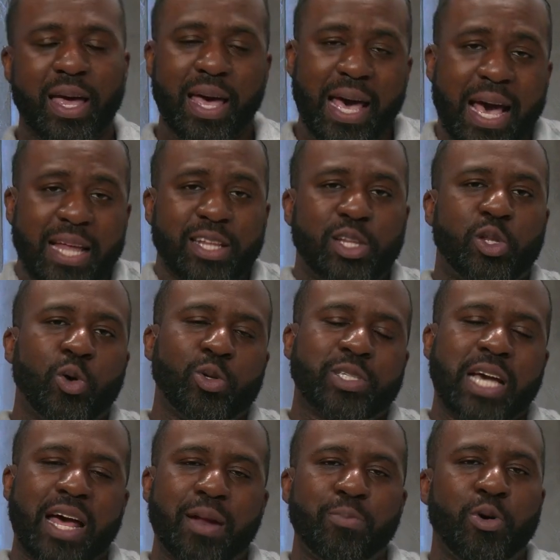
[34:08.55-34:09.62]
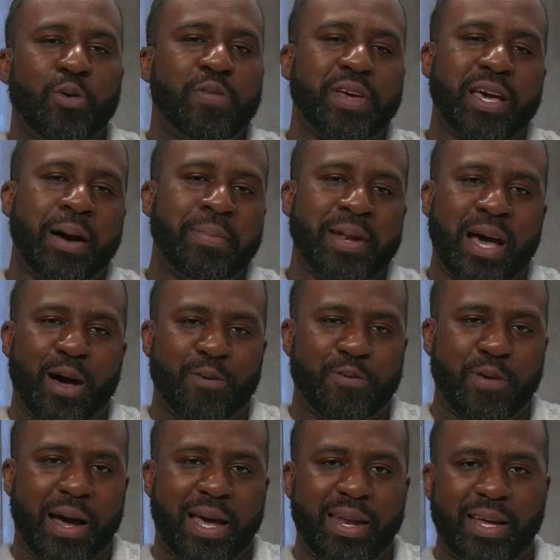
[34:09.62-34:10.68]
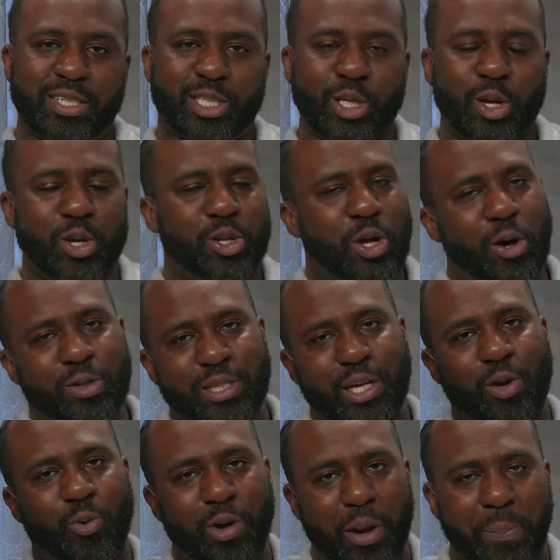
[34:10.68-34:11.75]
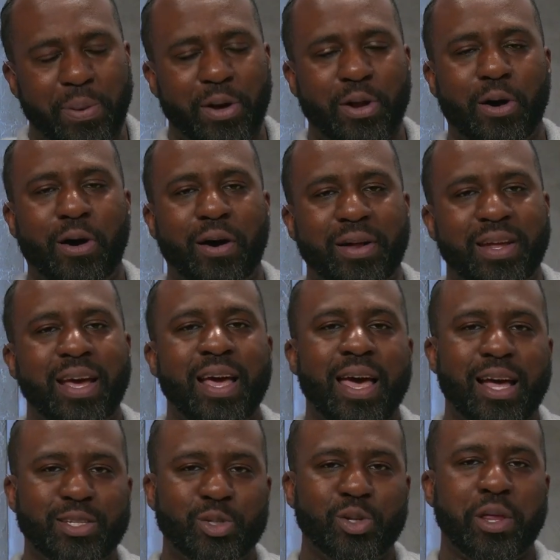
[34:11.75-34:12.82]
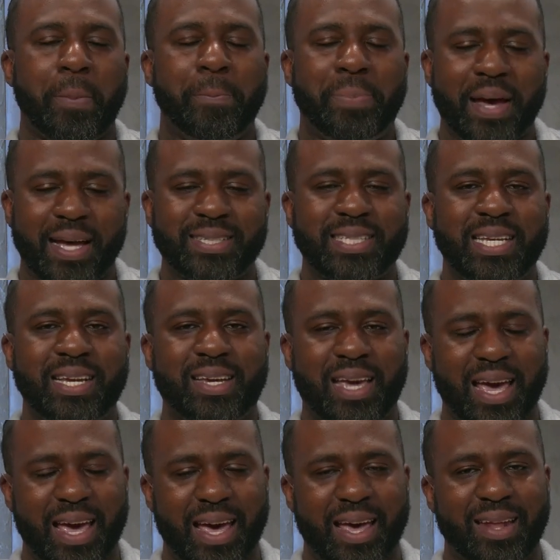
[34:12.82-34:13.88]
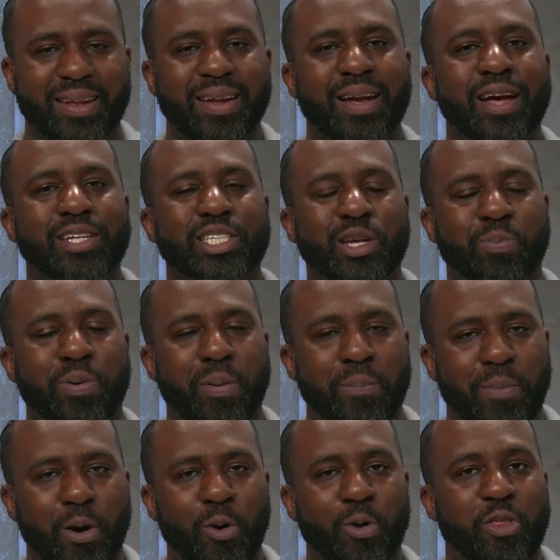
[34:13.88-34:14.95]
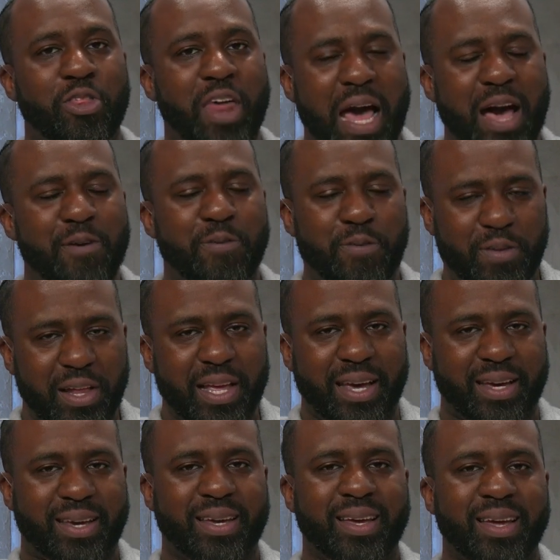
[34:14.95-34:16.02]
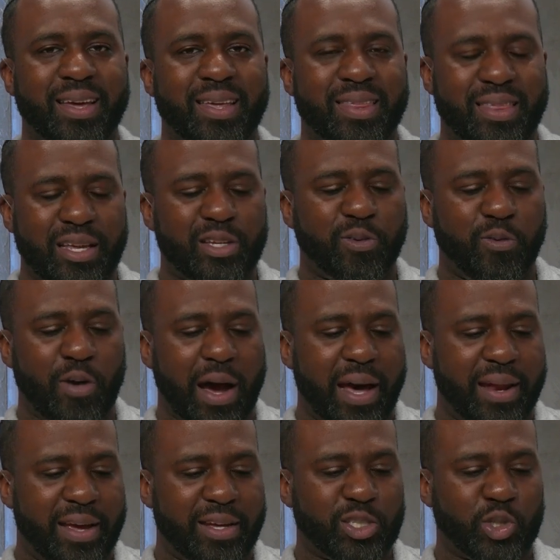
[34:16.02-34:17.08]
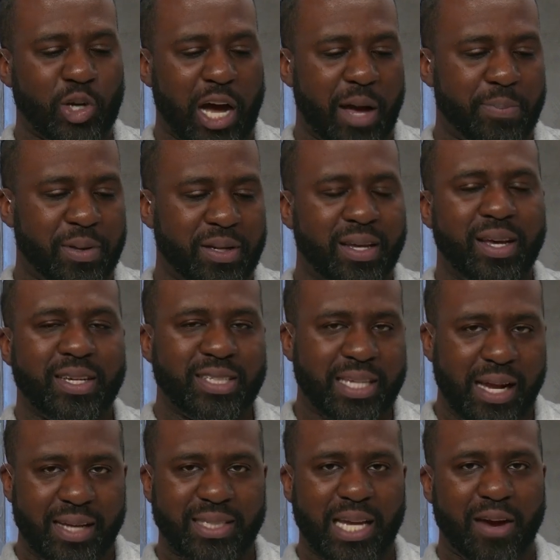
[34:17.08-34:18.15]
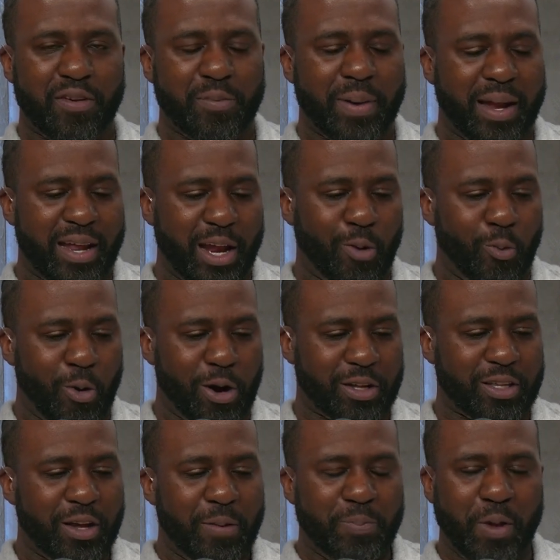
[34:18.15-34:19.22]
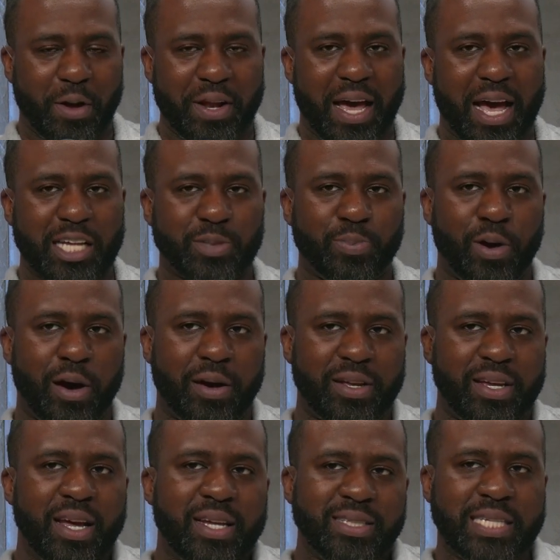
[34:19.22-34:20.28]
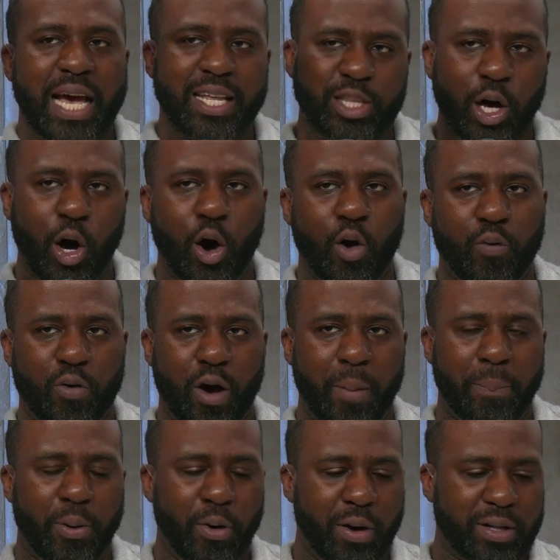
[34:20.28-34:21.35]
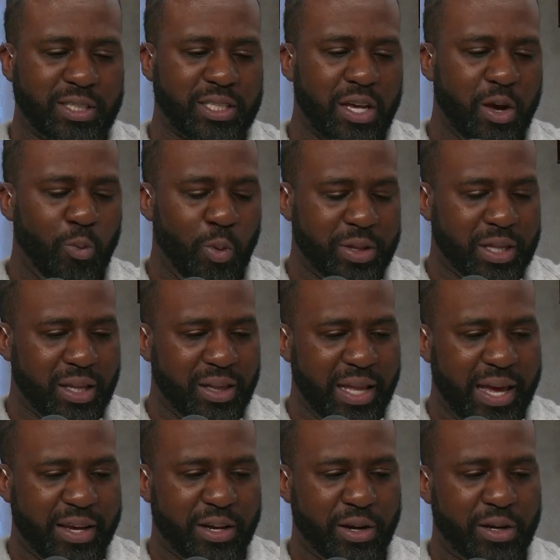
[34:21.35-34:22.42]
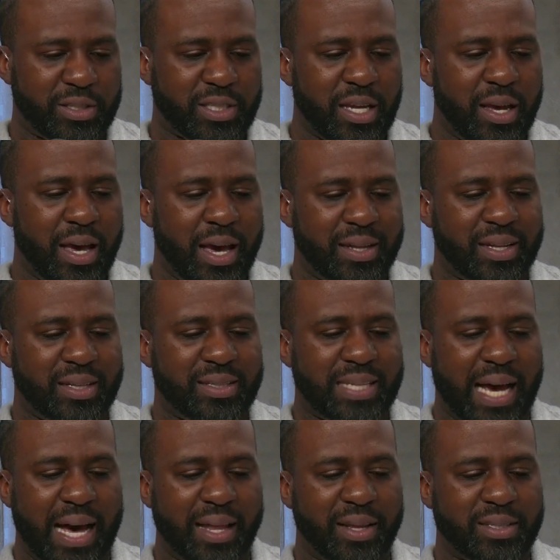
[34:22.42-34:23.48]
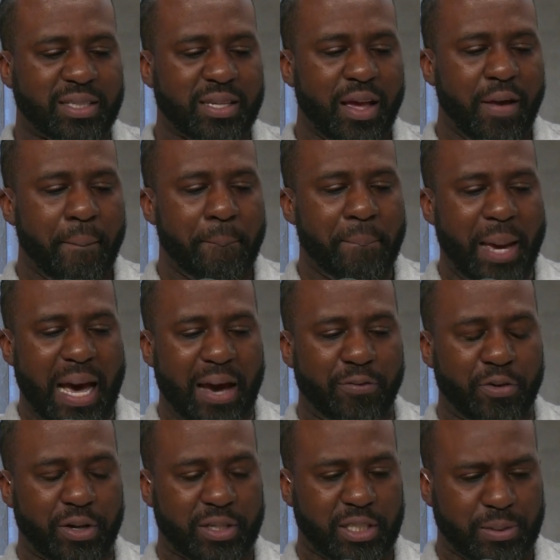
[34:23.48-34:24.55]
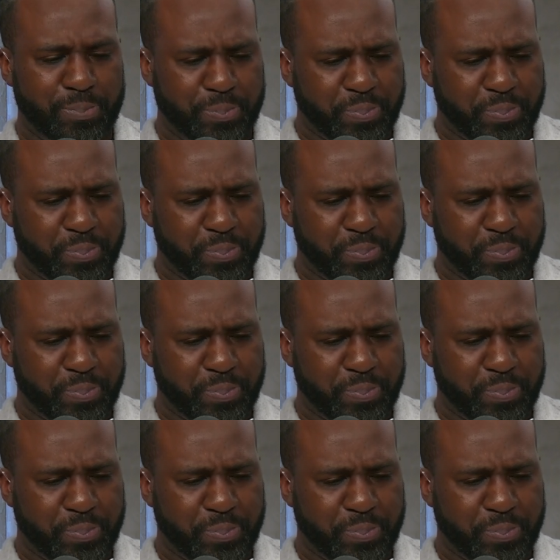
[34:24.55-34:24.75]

And the dude's got a movie coming out Friday, so you know he's going to want to put on and do the best he can to promote that flick this Friday dropping. Shout out to everybody that worked on House Party. Take the over on points with the Lakers and the Dallas Mavericks.